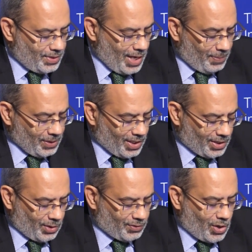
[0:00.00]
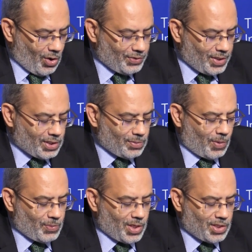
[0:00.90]
The appetite of the continent's
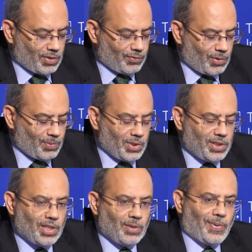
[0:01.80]
population for political